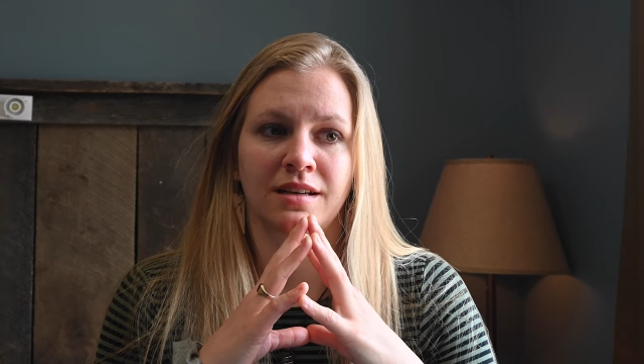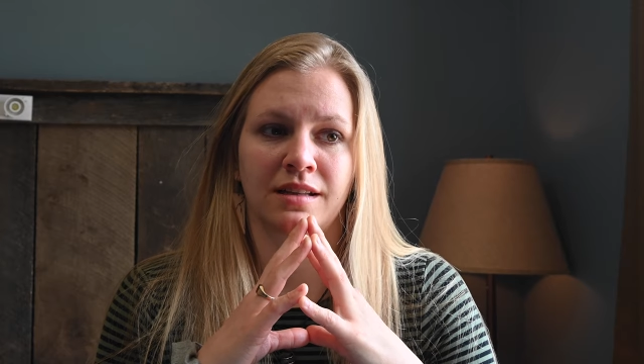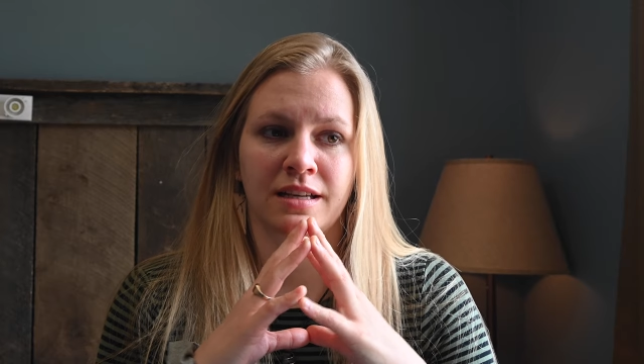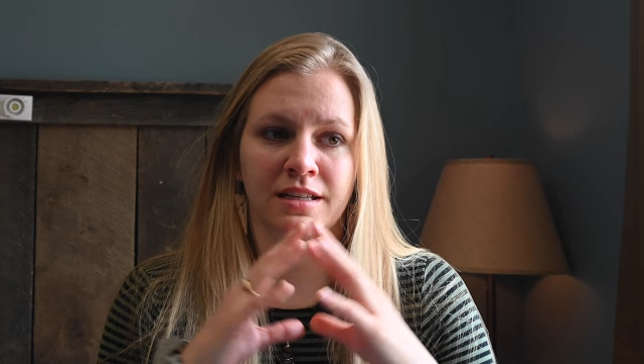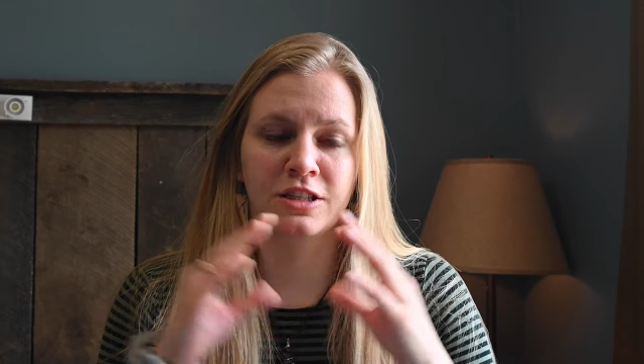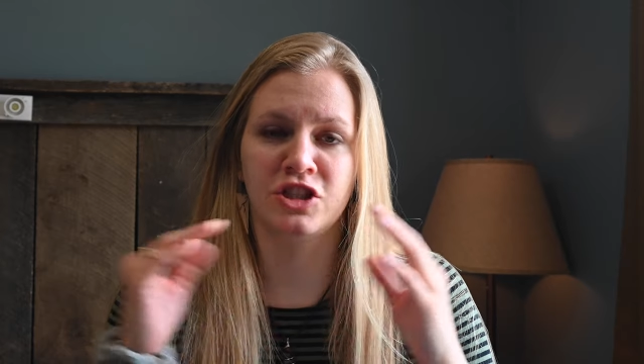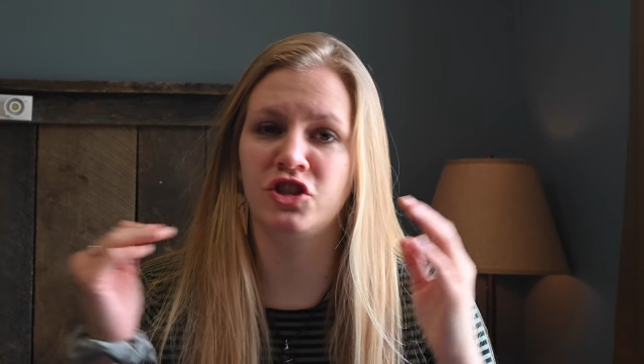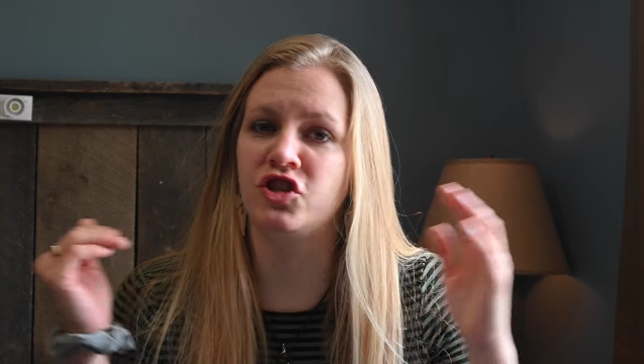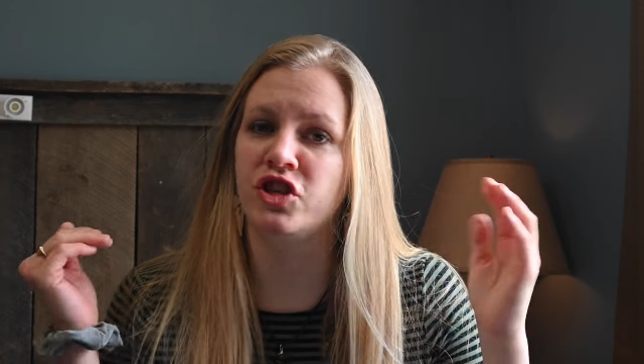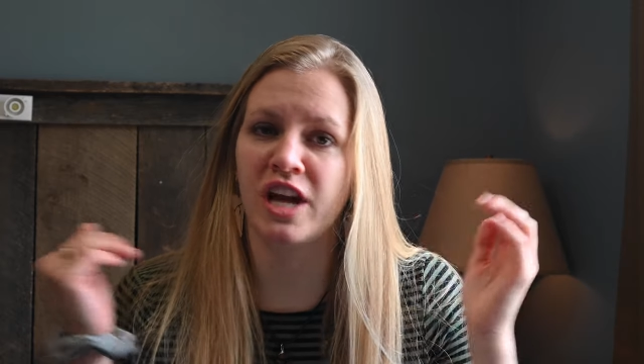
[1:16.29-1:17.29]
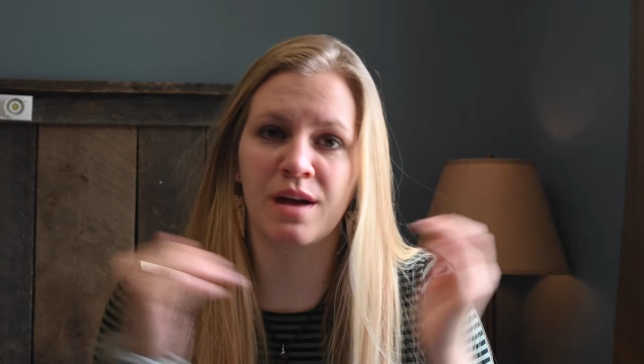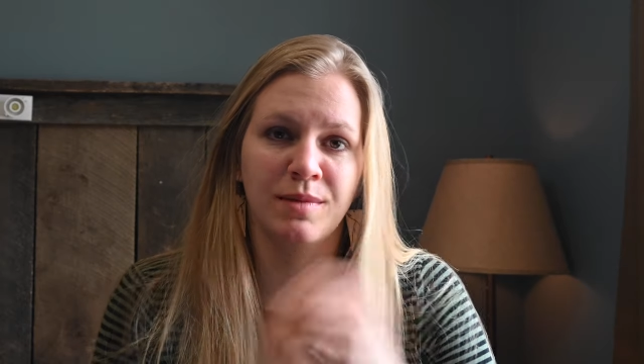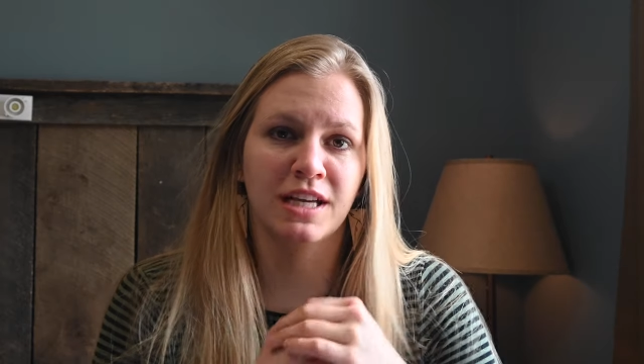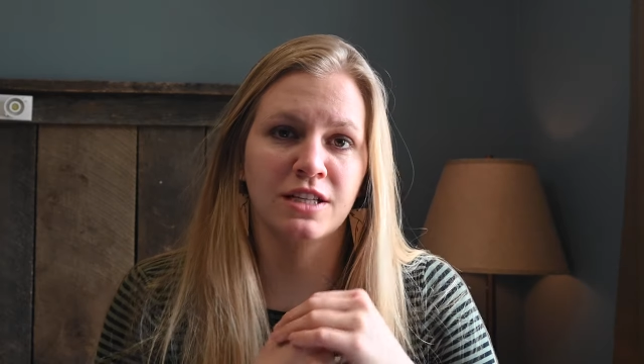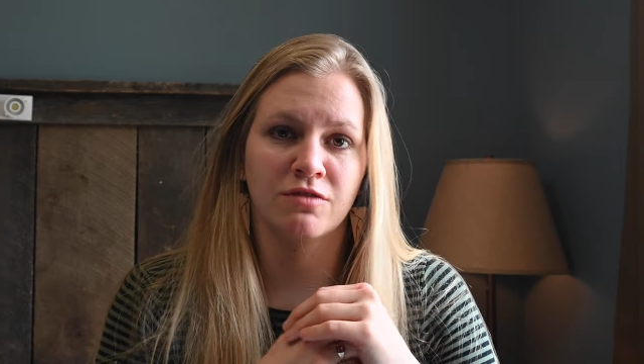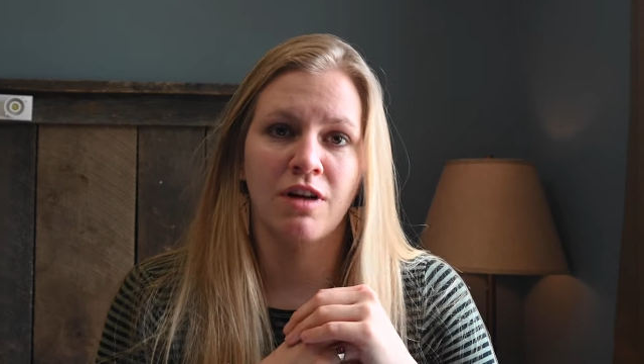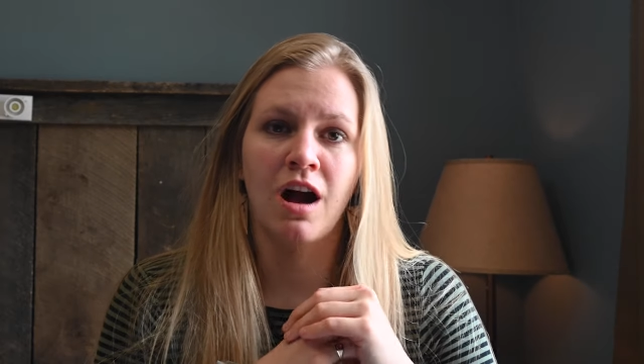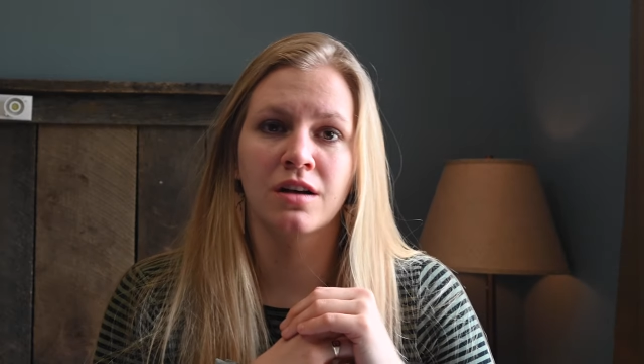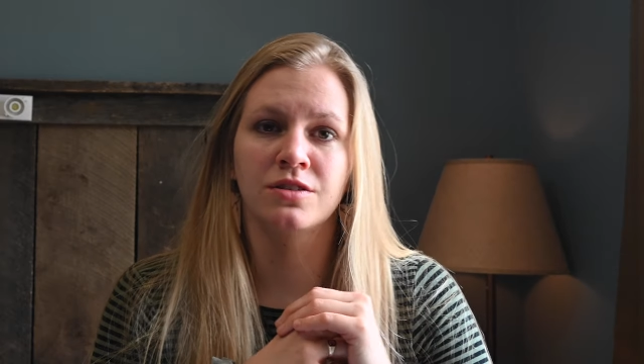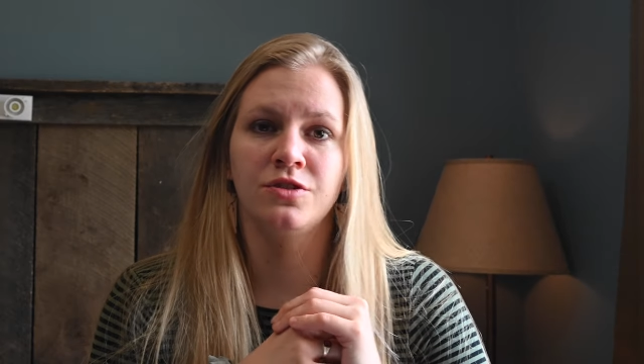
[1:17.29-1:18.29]
like jamming into
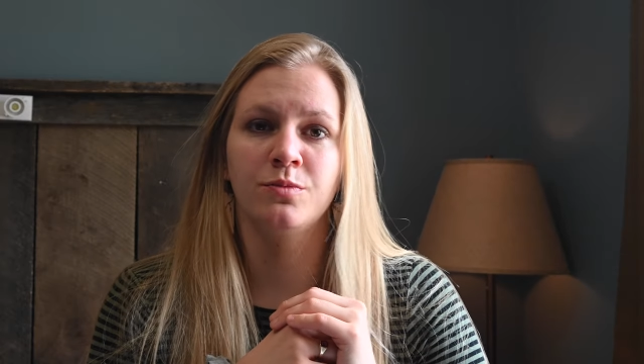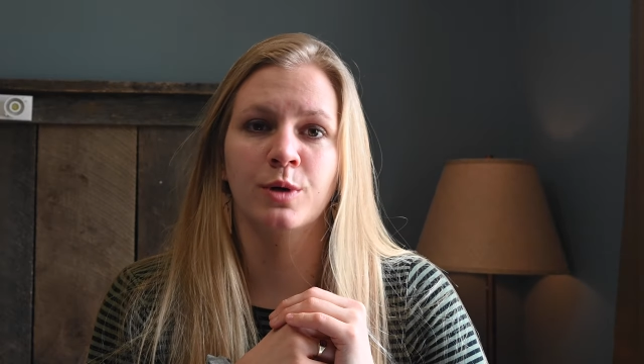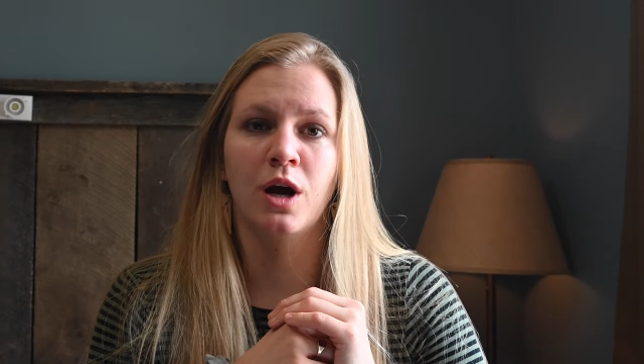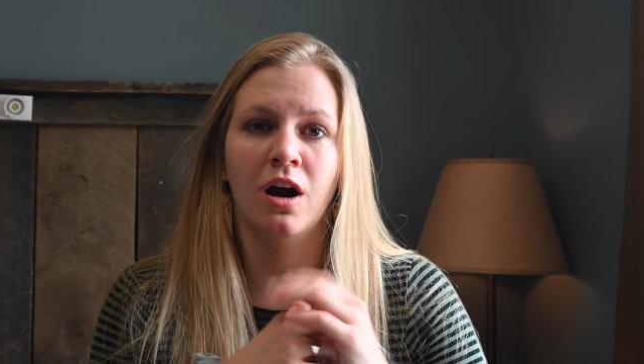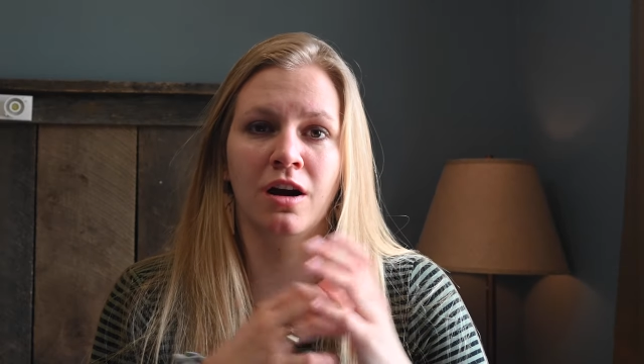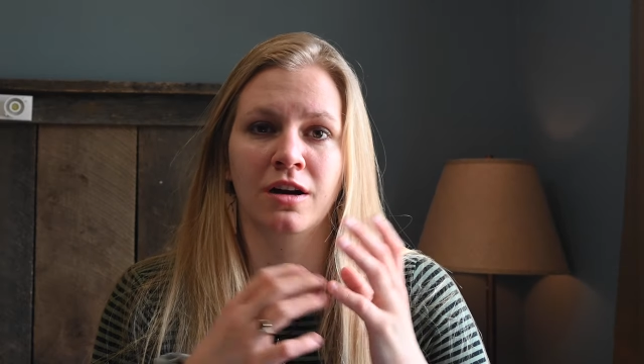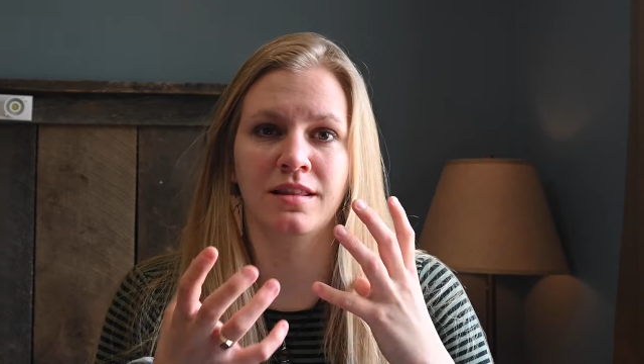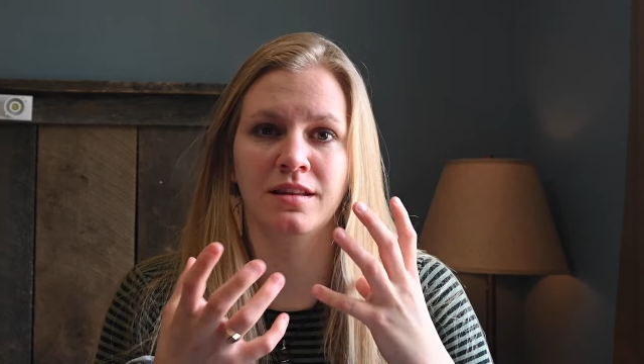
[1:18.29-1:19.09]
rocks super hard.